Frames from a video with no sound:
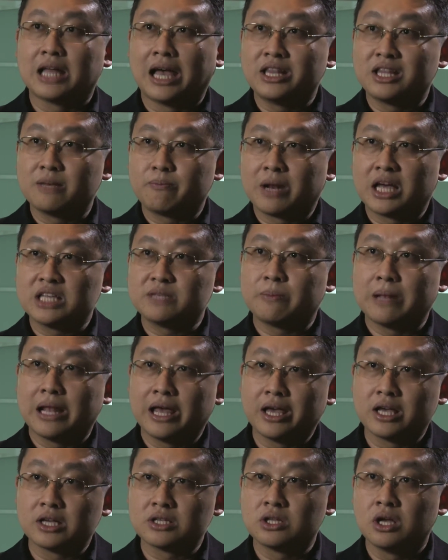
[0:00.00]
the enterprise
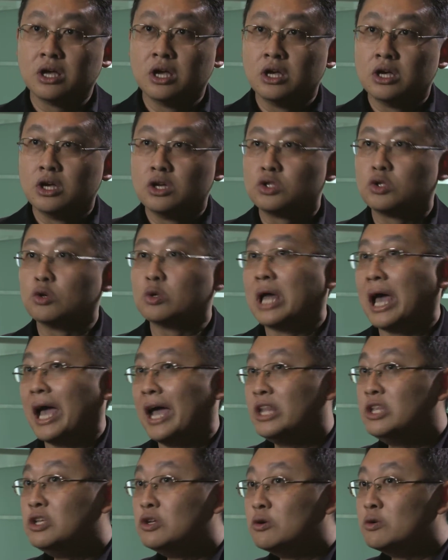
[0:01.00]
players, to the
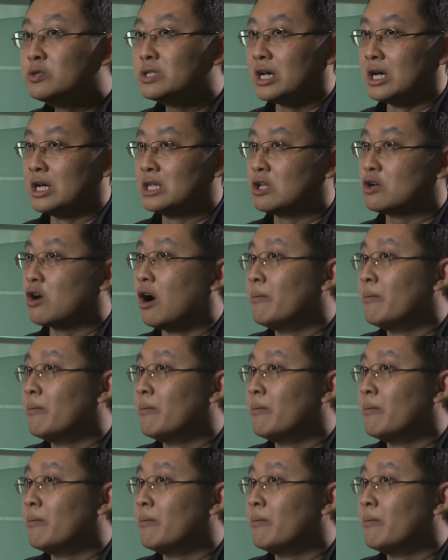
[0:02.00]
end user, the